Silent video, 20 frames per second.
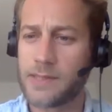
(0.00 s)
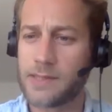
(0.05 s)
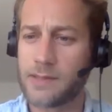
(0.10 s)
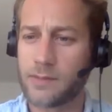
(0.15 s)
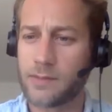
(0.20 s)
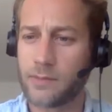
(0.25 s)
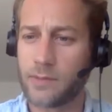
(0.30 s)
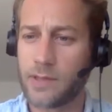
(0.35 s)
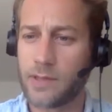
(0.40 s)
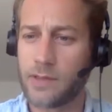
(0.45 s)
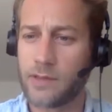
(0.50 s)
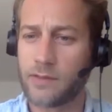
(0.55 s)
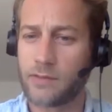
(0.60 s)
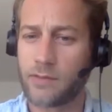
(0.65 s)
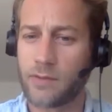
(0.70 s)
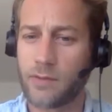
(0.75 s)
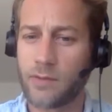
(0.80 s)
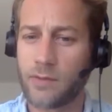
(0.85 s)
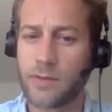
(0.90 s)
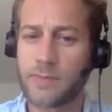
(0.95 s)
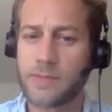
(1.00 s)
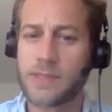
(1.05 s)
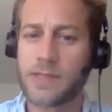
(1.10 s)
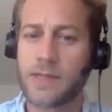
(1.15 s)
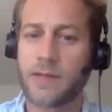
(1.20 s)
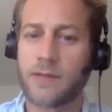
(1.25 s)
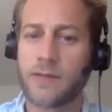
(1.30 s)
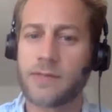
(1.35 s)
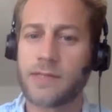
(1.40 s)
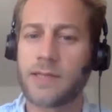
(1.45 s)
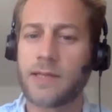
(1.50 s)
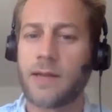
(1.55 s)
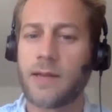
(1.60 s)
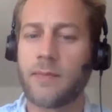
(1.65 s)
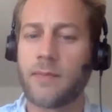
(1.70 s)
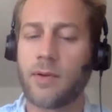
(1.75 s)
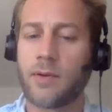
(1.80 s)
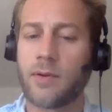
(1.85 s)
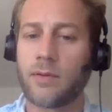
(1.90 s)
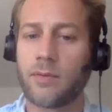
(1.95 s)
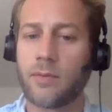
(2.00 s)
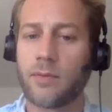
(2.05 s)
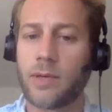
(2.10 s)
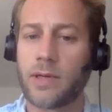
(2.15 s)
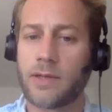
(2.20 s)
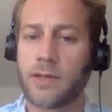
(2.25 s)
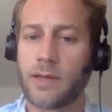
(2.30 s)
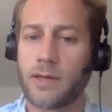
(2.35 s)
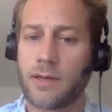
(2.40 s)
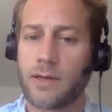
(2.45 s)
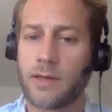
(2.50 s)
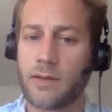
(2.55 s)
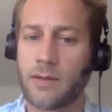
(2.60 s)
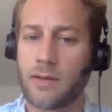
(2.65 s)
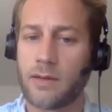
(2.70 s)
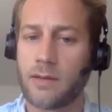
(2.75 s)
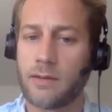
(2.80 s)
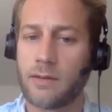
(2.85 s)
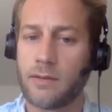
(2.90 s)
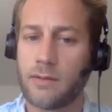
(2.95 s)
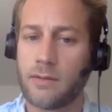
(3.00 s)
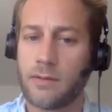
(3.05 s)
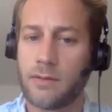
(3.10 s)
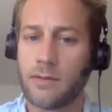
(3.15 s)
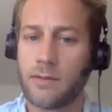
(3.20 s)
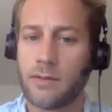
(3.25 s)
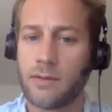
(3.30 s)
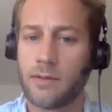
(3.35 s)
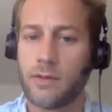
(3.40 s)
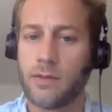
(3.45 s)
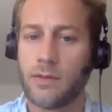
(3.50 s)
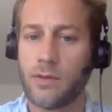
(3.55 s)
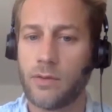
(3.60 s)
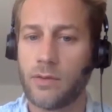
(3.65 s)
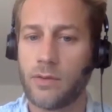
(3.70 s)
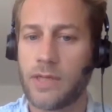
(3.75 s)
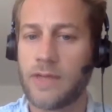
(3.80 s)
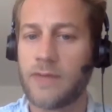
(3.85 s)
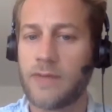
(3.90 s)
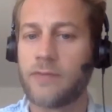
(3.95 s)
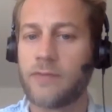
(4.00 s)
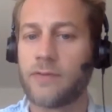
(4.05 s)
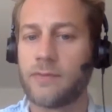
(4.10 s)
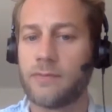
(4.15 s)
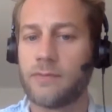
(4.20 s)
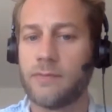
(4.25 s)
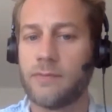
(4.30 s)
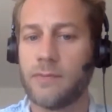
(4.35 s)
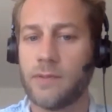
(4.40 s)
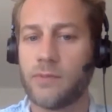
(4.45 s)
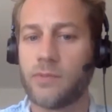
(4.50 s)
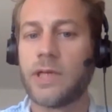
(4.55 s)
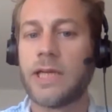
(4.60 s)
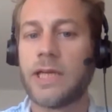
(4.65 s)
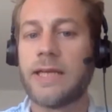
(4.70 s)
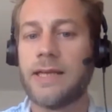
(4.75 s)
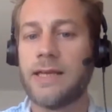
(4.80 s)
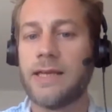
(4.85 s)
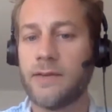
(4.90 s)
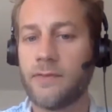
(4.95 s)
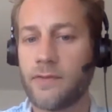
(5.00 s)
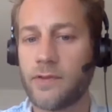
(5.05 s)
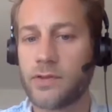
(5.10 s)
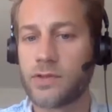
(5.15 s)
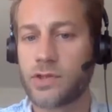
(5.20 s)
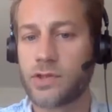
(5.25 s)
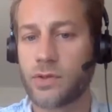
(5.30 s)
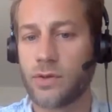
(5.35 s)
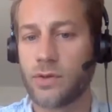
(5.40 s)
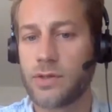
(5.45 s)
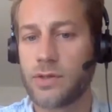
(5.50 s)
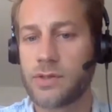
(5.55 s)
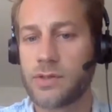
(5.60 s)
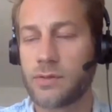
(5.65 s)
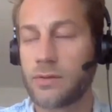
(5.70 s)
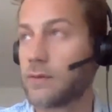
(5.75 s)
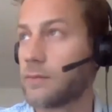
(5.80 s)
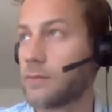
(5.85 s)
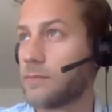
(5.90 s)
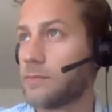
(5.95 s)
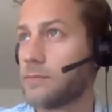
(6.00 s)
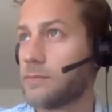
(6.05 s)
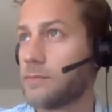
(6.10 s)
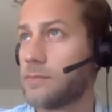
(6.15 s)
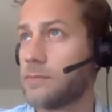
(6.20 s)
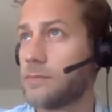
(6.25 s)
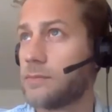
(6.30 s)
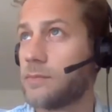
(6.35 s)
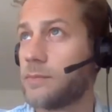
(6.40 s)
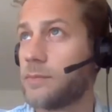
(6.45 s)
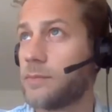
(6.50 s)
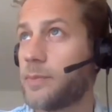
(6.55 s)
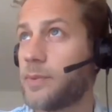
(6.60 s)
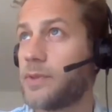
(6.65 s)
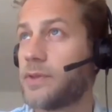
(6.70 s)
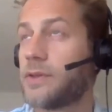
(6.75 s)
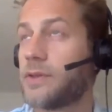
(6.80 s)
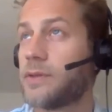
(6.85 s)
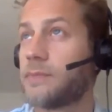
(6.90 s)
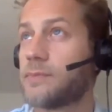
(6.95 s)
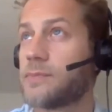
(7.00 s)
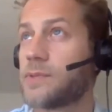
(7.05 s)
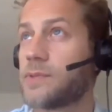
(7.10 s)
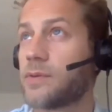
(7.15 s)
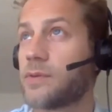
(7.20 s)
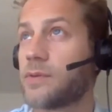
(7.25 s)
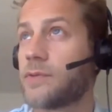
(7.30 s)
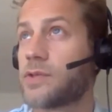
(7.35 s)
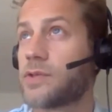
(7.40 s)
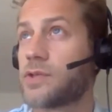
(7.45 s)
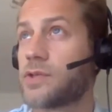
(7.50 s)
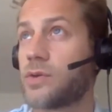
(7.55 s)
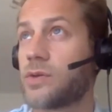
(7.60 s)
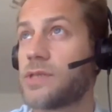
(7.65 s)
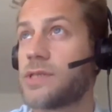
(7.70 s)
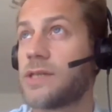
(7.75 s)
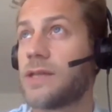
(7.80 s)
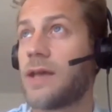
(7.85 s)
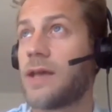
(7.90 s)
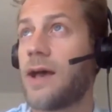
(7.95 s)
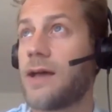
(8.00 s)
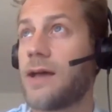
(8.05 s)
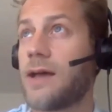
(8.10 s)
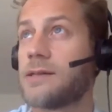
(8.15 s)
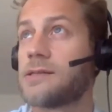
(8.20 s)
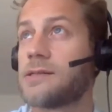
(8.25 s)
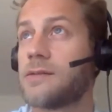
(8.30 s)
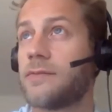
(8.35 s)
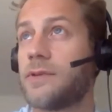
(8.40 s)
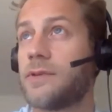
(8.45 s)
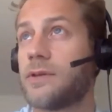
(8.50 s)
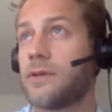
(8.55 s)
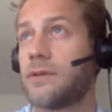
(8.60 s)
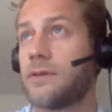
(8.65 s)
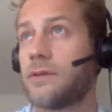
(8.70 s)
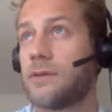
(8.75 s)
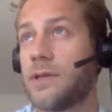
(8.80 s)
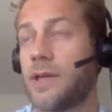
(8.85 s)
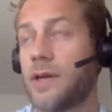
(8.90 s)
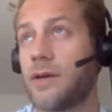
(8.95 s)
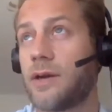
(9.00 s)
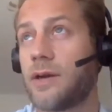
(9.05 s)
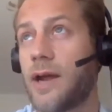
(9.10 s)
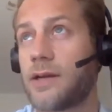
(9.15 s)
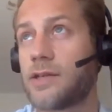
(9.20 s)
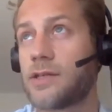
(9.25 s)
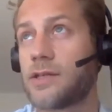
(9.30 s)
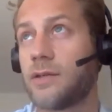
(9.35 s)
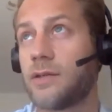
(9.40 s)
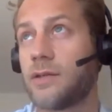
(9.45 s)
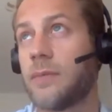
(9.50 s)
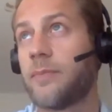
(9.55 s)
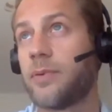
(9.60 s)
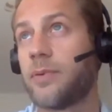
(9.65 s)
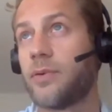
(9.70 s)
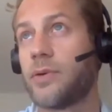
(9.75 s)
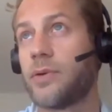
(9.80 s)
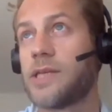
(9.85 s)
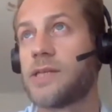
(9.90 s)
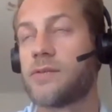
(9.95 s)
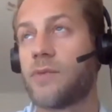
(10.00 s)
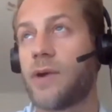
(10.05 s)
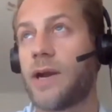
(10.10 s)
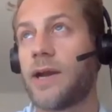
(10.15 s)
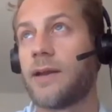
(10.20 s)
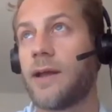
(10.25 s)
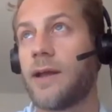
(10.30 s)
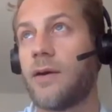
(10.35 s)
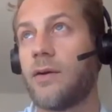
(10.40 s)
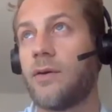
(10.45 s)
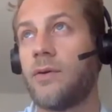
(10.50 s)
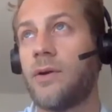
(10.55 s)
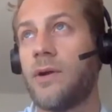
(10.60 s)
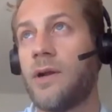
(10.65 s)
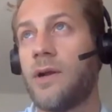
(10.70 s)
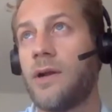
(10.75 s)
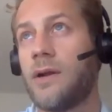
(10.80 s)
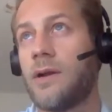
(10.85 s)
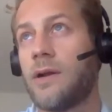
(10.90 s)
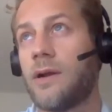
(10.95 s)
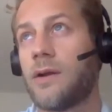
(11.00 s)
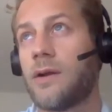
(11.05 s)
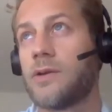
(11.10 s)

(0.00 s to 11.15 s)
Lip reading: to really throw themselves in that model where they're gonna, give the choice, or put the sort of the choice in the hands of their actual employees right now. Are